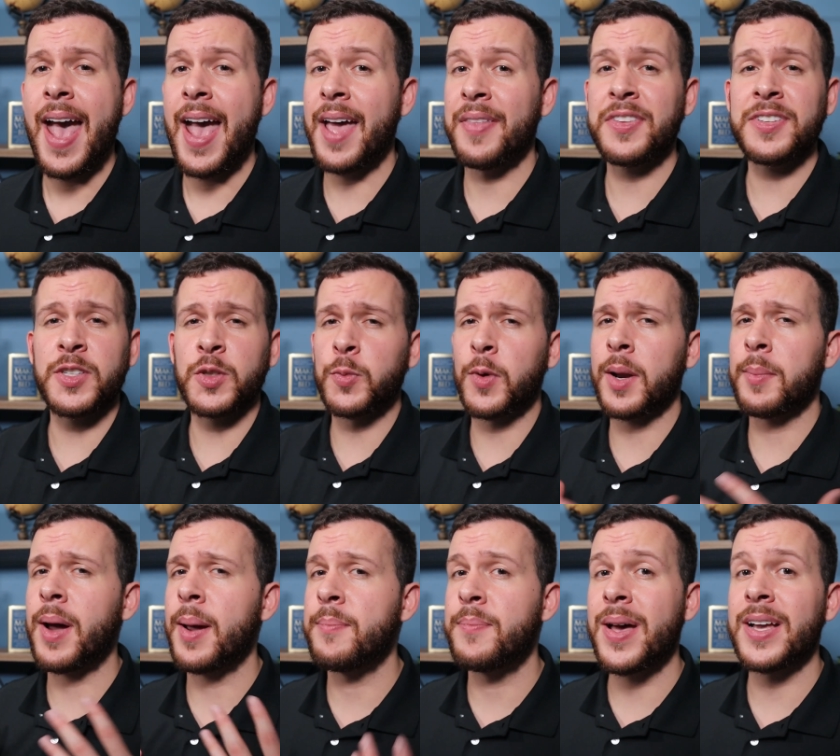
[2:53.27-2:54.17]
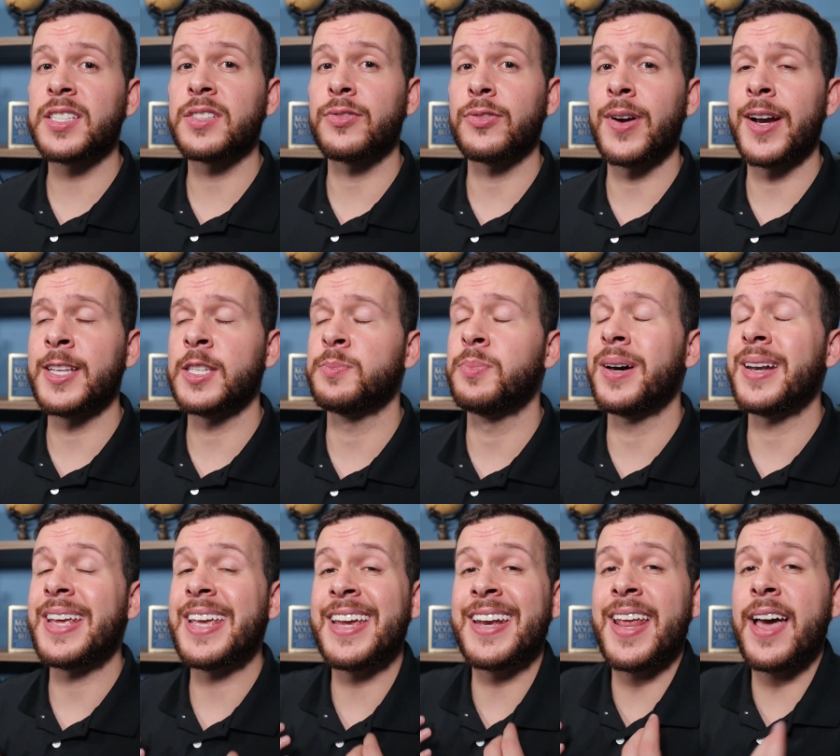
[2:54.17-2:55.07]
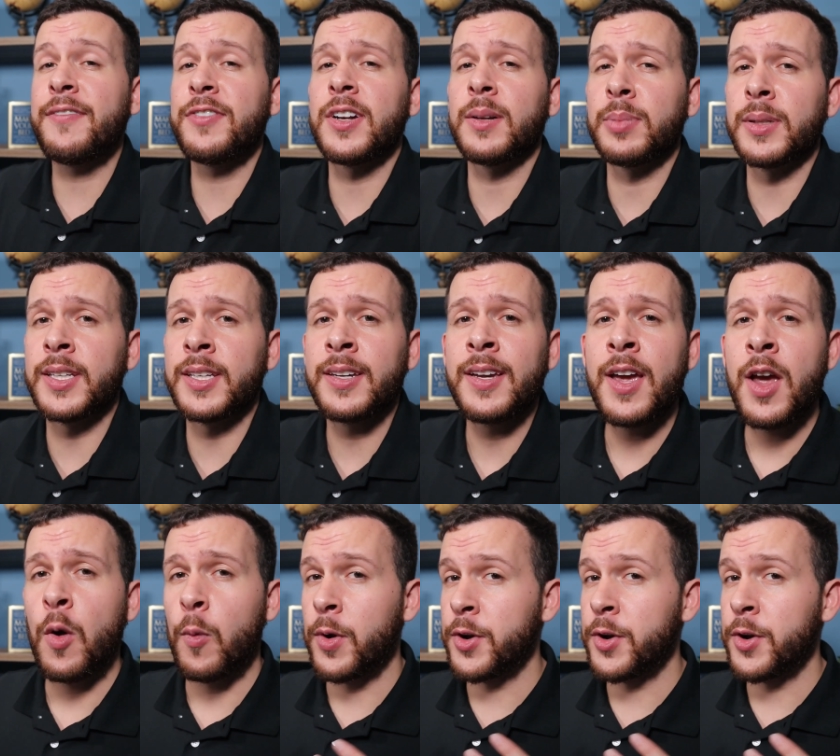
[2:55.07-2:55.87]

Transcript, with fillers: and this is one of my best friends, but inevitably,